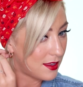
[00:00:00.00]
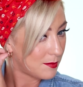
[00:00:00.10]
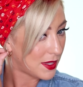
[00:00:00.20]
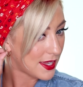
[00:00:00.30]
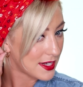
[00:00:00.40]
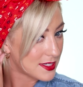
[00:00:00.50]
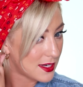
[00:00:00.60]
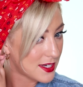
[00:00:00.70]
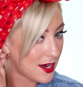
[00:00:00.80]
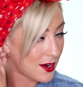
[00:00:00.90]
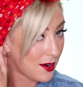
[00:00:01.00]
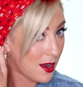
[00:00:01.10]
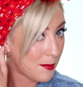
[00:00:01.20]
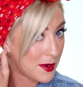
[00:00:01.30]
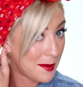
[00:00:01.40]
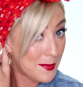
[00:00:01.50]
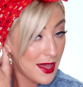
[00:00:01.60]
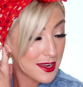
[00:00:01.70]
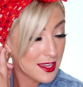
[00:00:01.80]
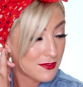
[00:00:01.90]
But like I said, tie your hair up in a
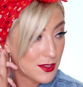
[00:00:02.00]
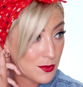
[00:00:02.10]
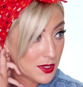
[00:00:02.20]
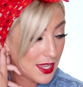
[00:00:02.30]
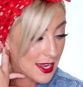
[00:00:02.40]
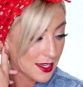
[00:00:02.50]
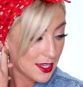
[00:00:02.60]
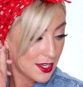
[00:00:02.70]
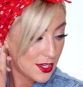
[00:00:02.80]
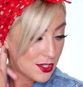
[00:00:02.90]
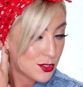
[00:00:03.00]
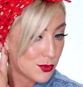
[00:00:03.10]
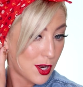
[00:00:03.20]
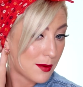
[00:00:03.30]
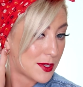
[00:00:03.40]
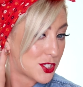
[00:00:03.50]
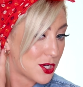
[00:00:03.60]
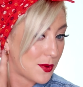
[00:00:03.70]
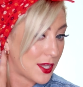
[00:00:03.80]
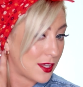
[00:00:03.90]
bun if you would like to not be
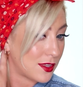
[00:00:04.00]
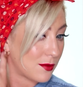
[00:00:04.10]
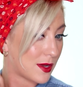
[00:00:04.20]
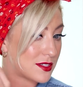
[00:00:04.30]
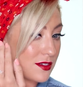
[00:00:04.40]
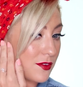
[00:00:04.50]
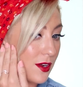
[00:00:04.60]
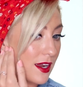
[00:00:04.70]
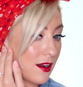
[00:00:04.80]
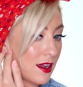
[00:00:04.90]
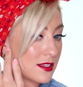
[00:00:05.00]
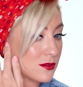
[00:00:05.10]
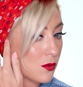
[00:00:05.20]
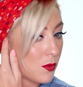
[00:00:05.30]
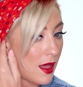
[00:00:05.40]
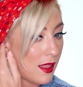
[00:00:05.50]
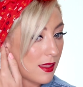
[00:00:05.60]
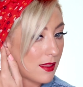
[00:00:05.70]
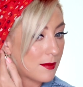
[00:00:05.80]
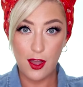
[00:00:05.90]
showing the rest of your hair as well.